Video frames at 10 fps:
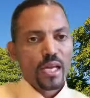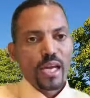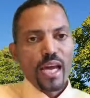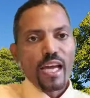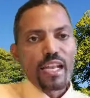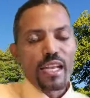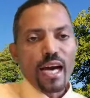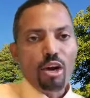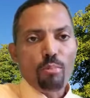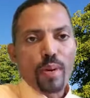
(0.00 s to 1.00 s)
And
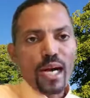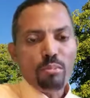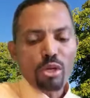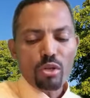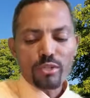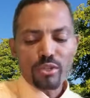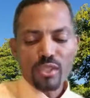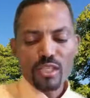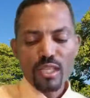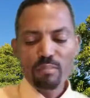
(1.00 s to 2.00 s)
our Bible also
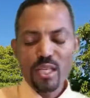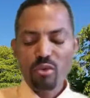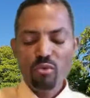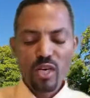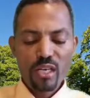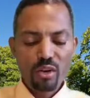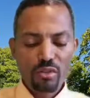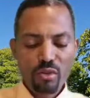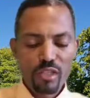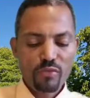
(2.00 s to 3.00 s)
says, let me read
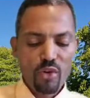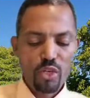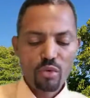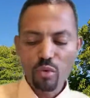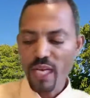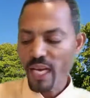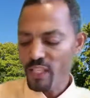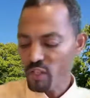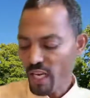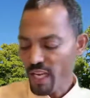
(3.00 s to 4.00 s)
also this for you, in
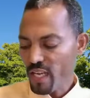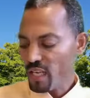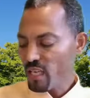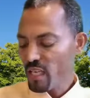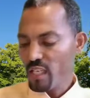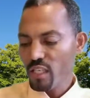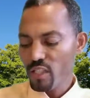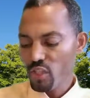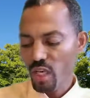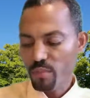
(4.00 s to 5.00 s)
Isaiah
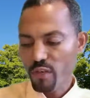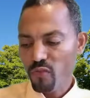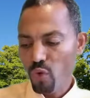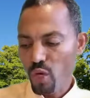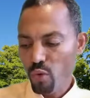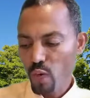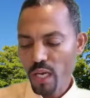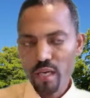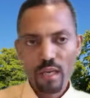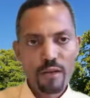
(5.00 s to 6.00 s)
chapter
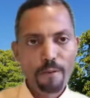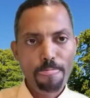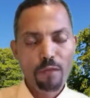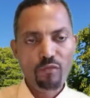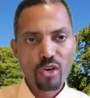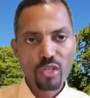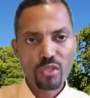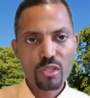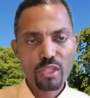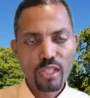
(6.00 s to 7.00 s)
41,
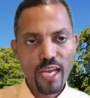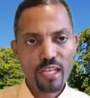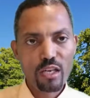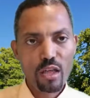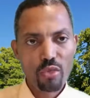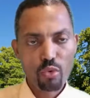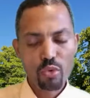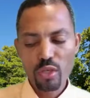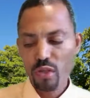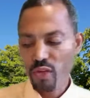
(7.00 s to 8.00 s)
verse 10 through
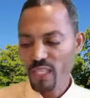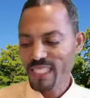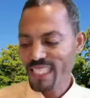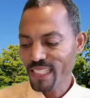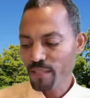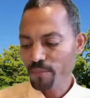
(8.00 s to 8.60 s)
13.